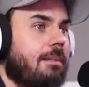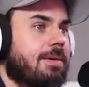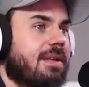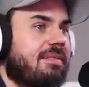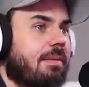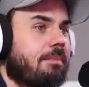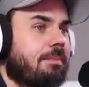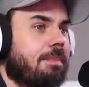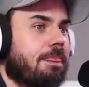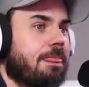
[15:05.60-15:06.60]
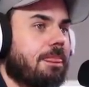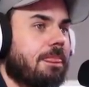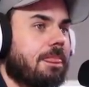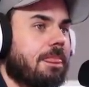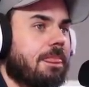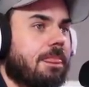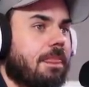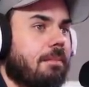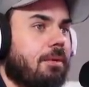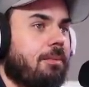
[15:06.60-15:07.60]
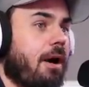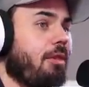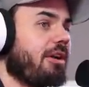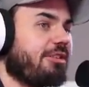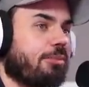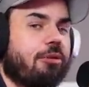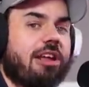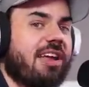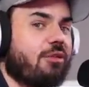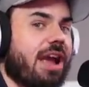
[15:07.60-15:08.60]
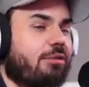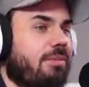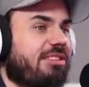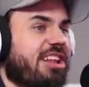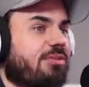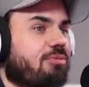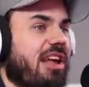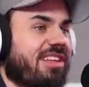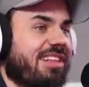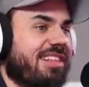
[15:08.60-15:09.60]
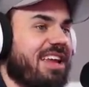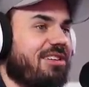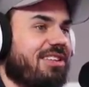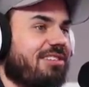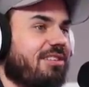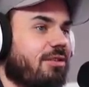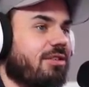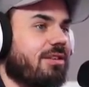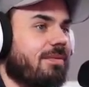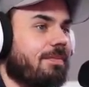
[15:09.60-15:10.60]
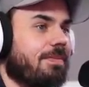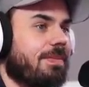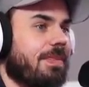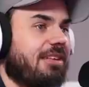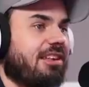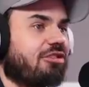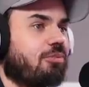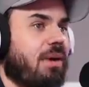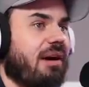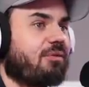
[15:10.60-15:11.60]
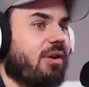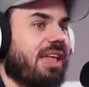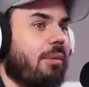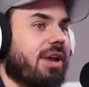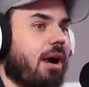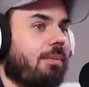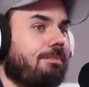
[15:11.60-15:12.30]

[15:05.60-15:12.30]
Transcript: Give it a boop. Oh, look, there's a present. If you guys were missing this present, here, this is, there's a spot for it. There we go.